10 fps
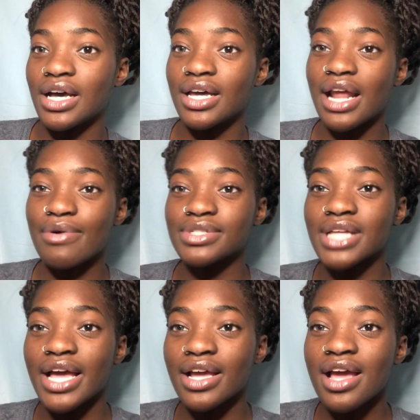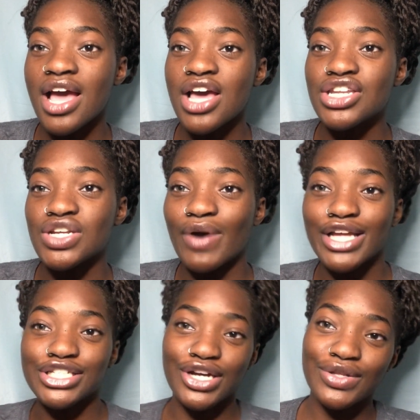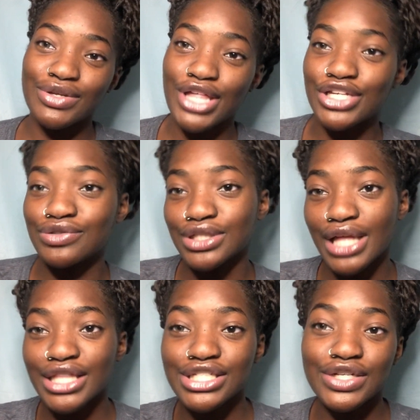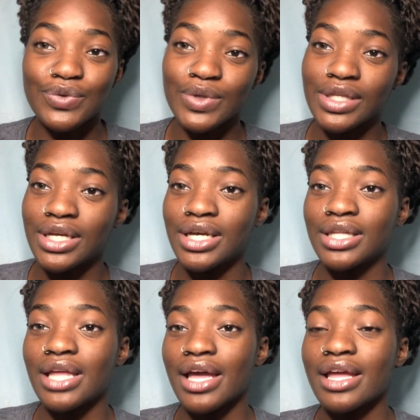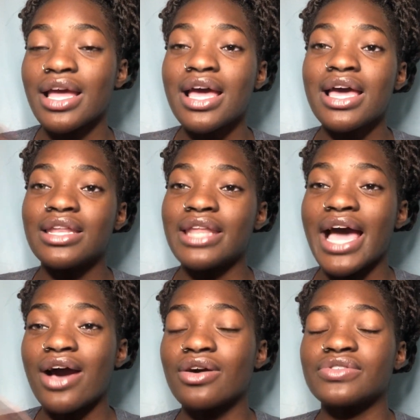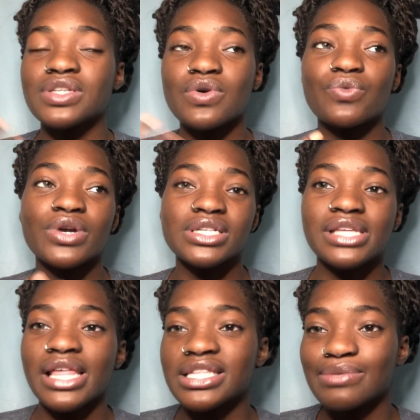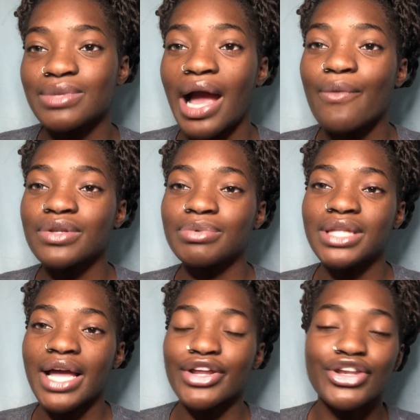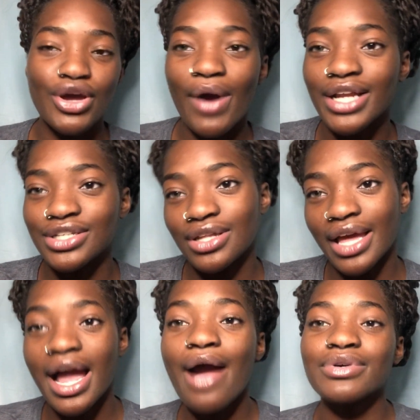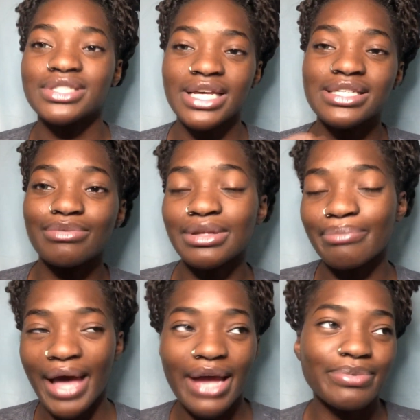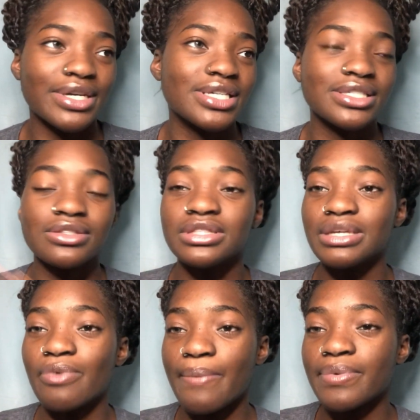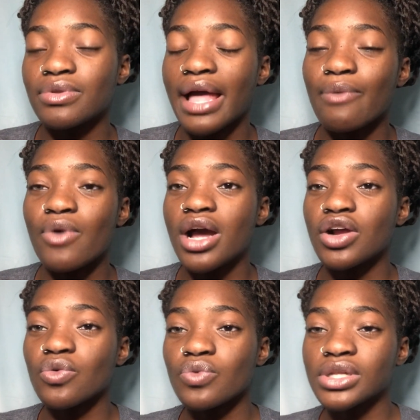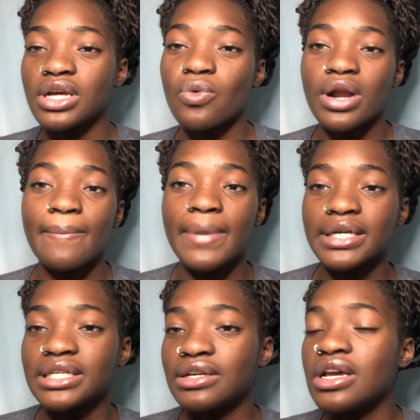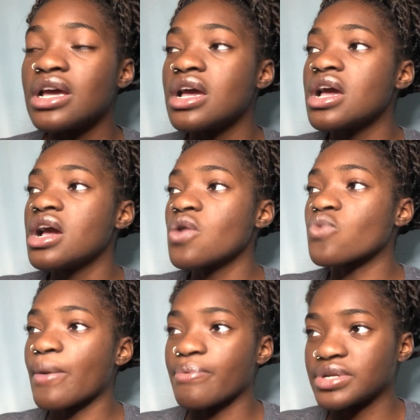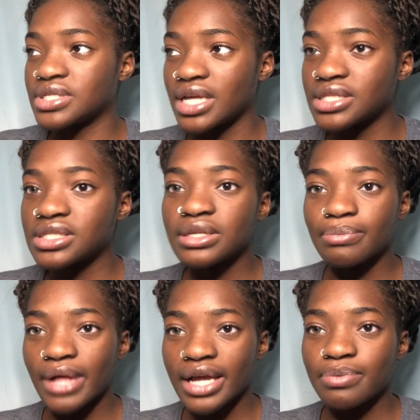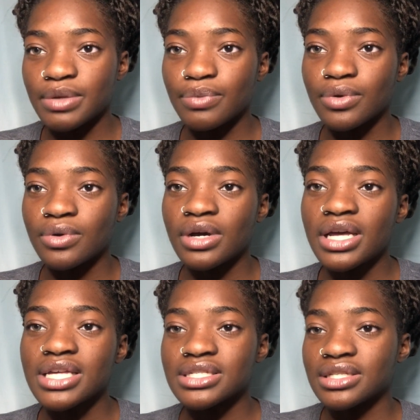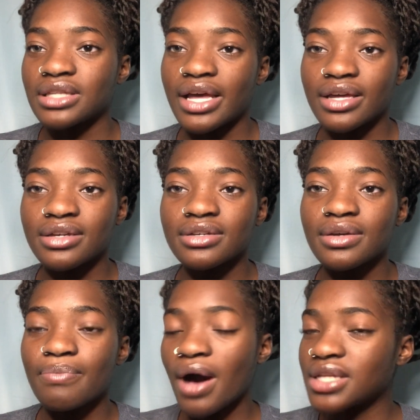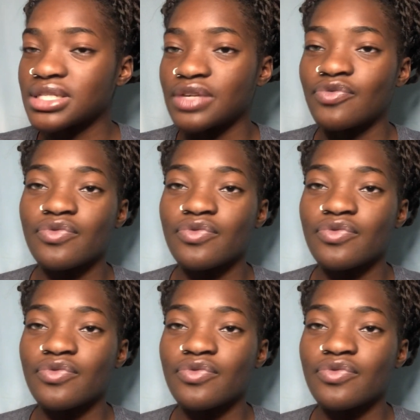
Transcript: And I was like, "No, I don't." They're like, "You look like this gorilla." And like, now if someone were to say that to me, I would be like, "No, I don't." Like, I would say something back, because what a gorilla, what a monkey represents to black people isn't like positive,